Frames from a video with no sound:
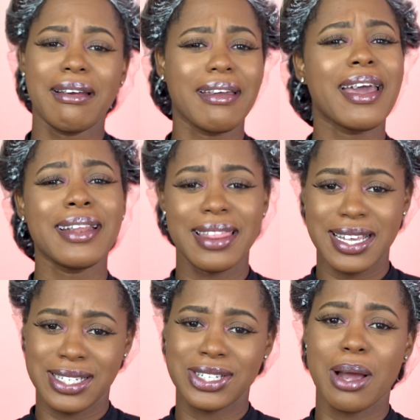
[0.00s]
get
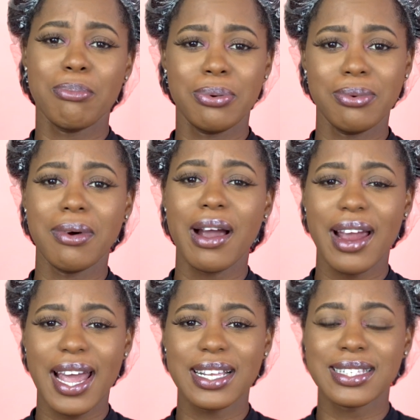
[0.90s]
this shampoo. All
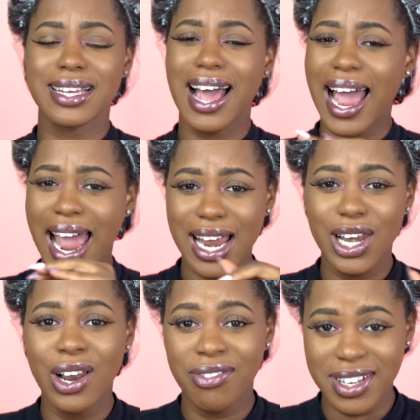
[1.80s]
right, I
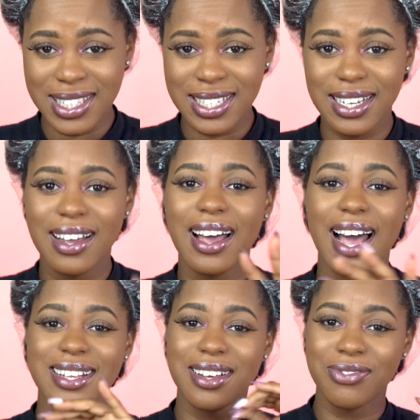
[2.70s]
love it.
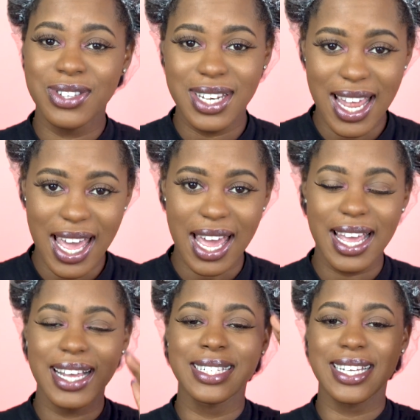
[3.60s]
As of today,
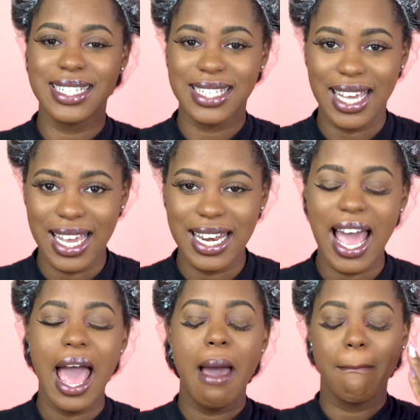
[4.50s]
it is in
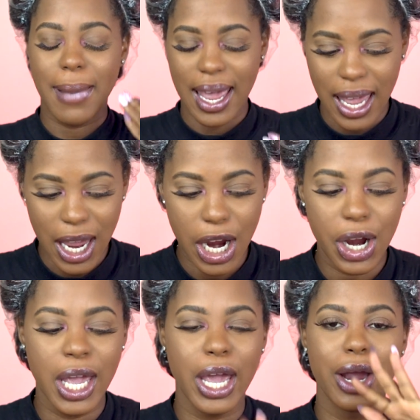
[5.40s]
my hair
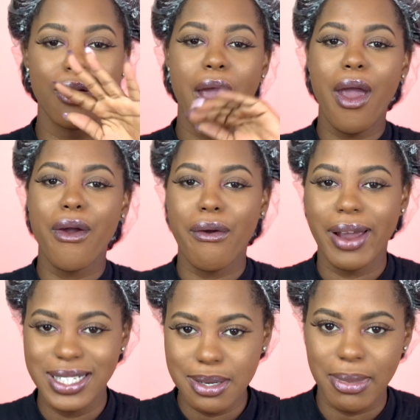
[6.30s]
care
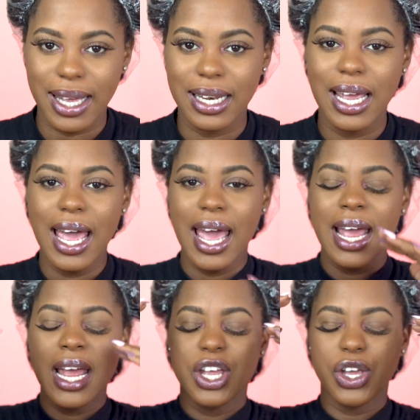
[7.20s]
regimen.
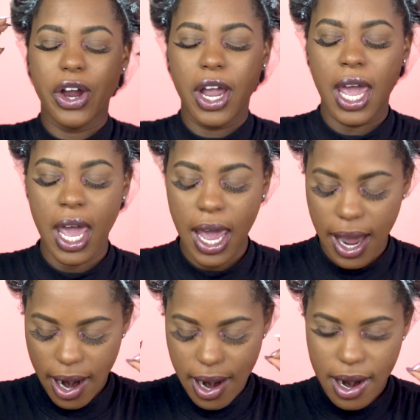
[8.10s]
Your
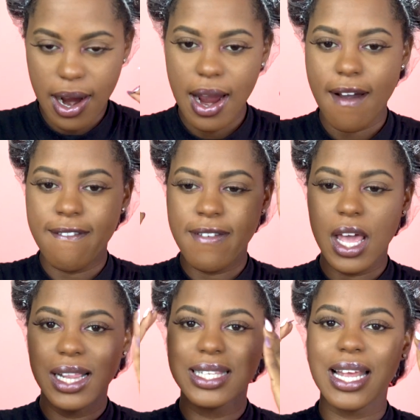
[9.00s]
hair
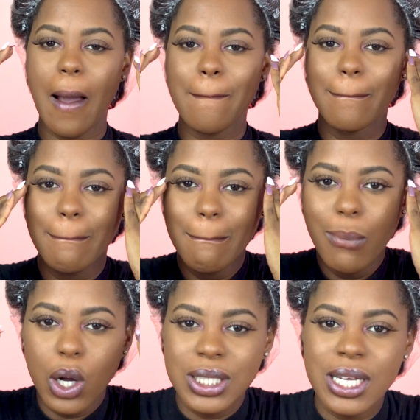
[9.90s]
feels
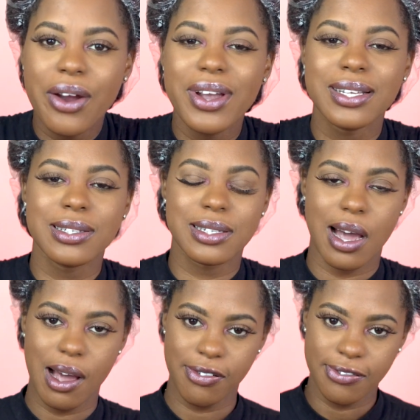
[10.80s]
buttery
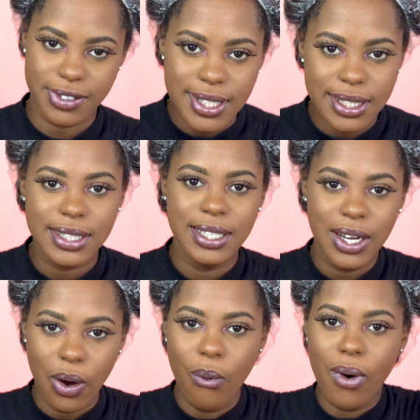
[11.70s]
soft
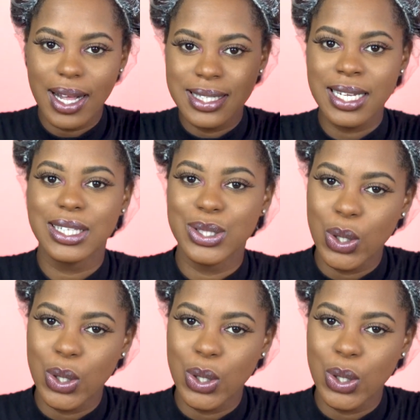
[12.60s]
once it